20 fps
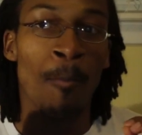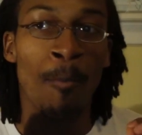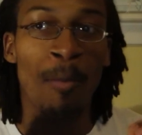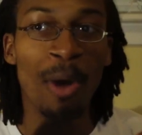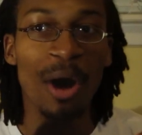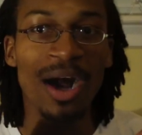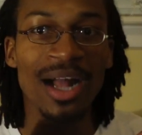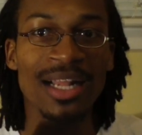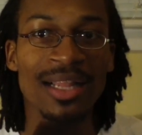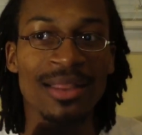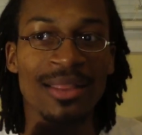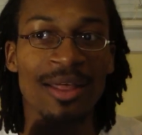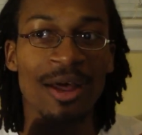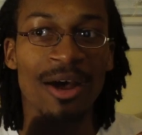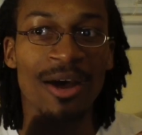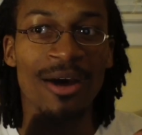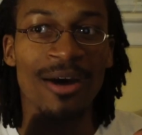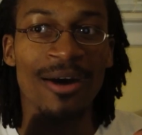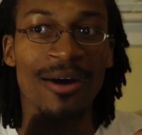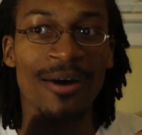But
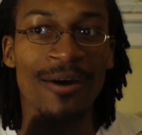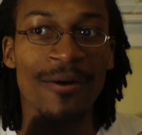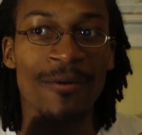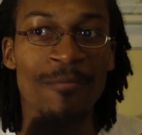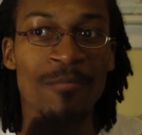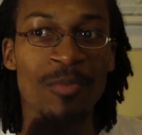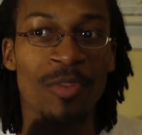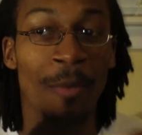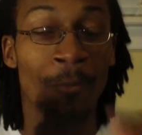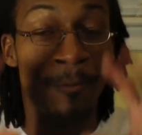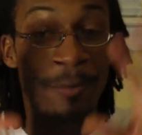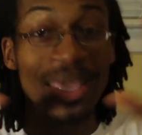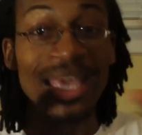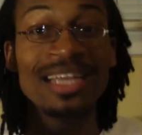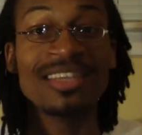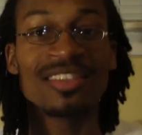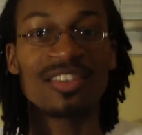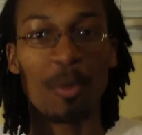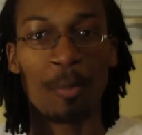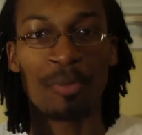the
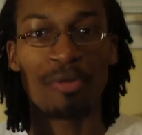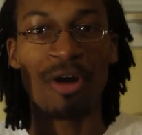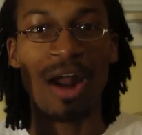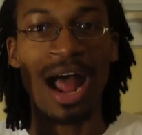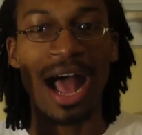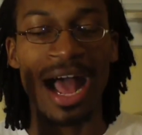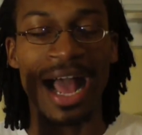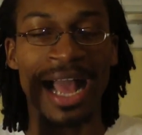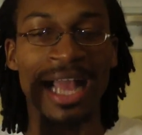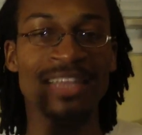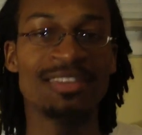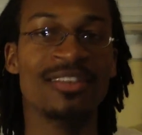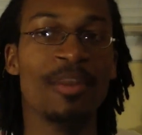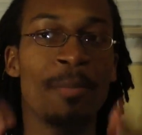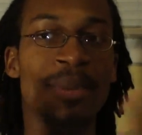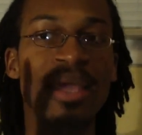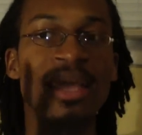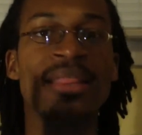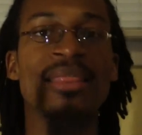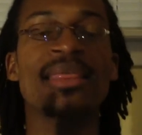big surprise, the
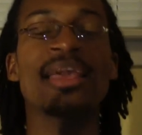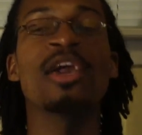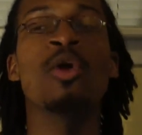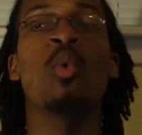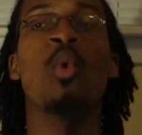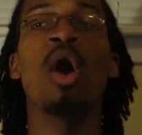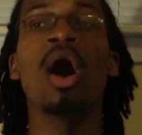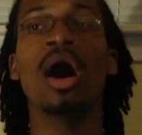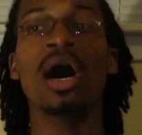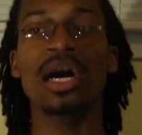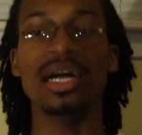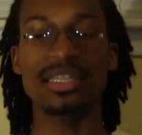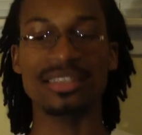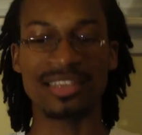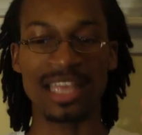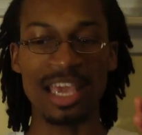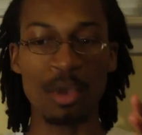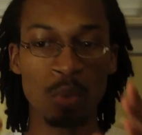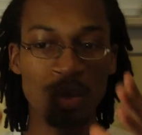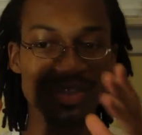big thing
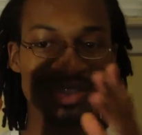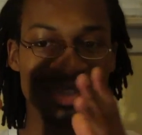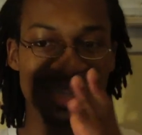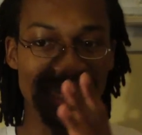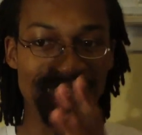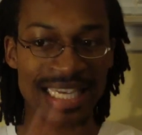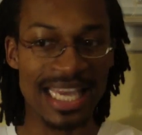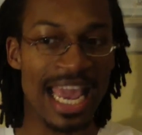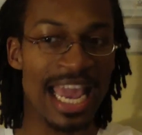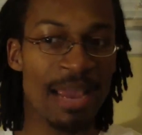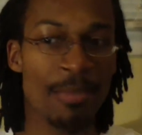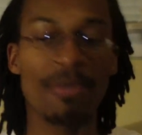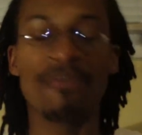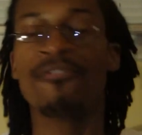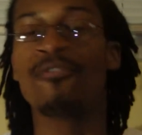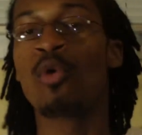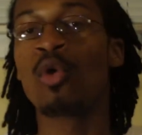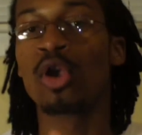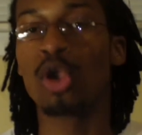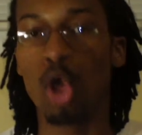was, it was the day
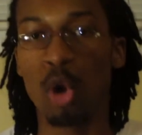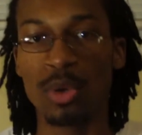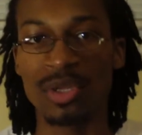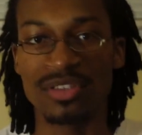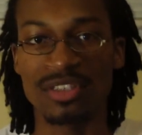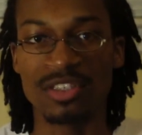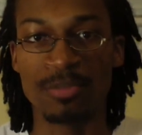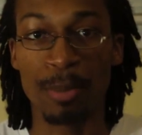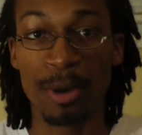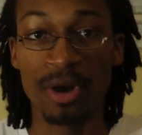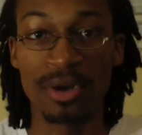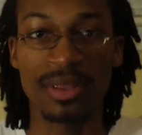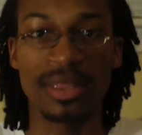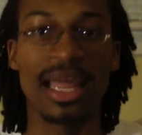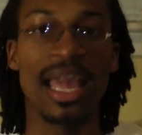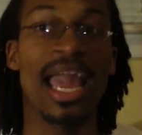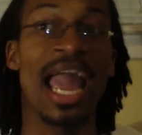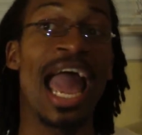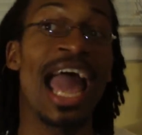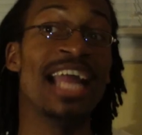before Lois's
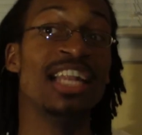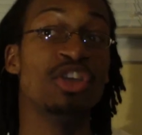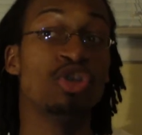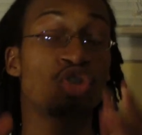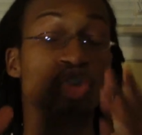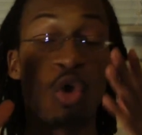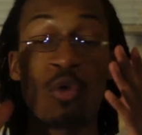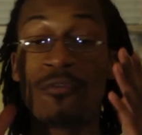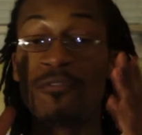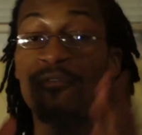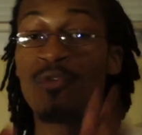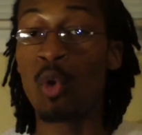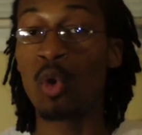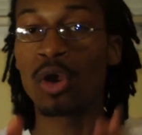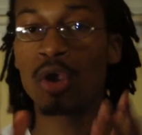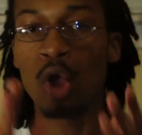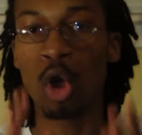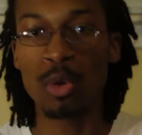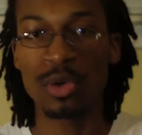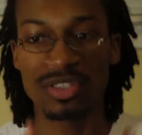birthday. And so
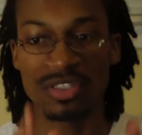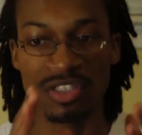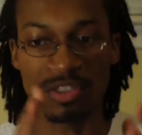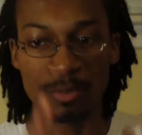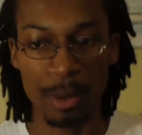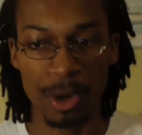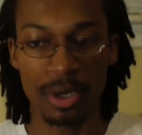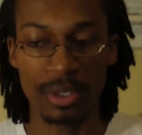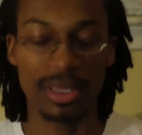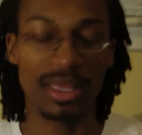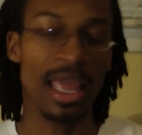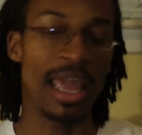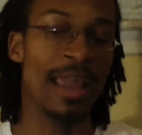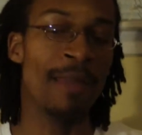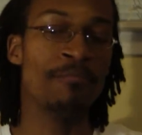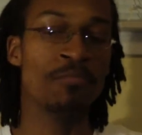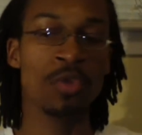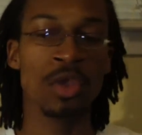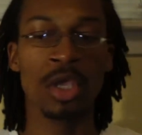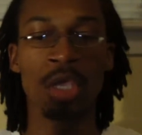for Lois's
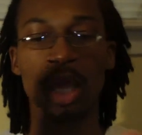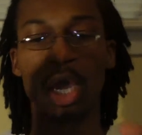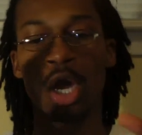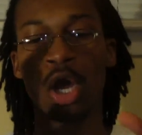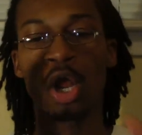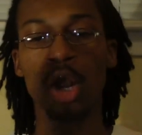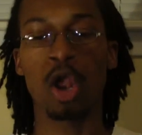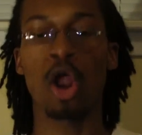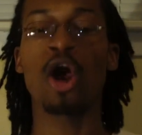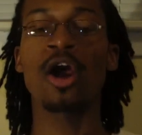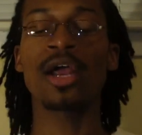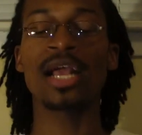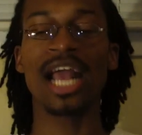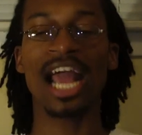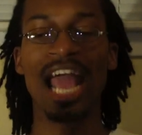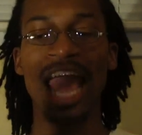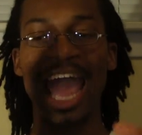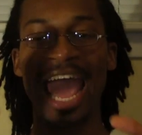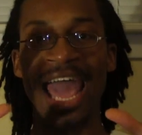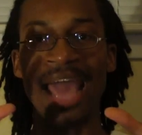birthday,
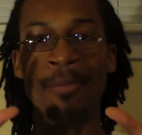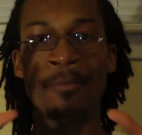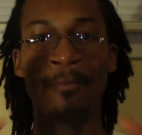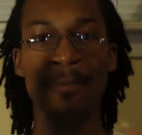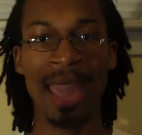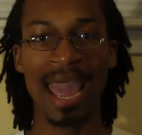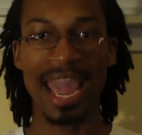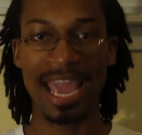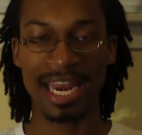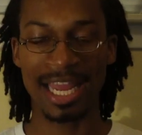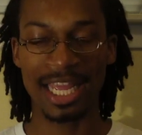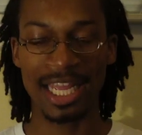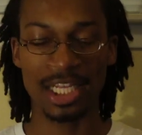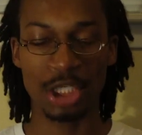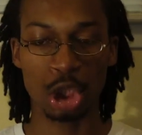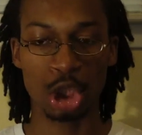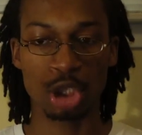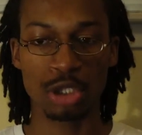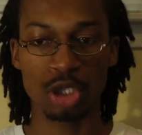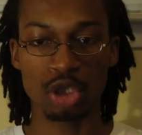Clark had
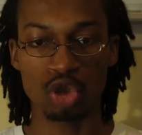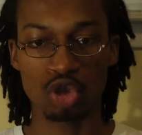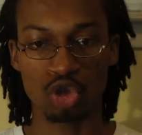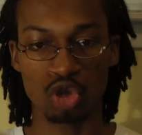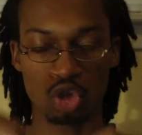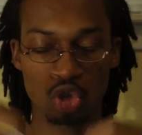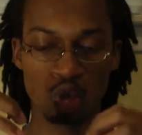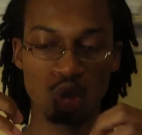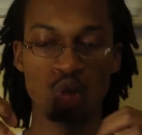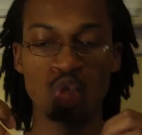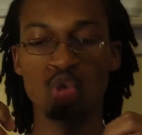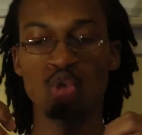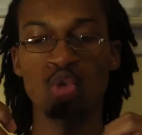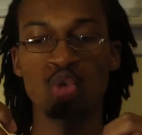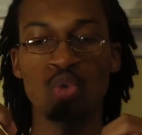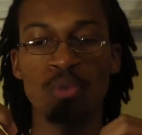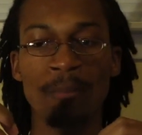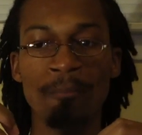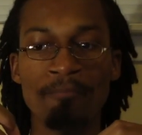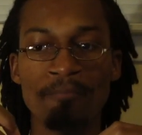managed
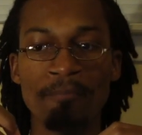to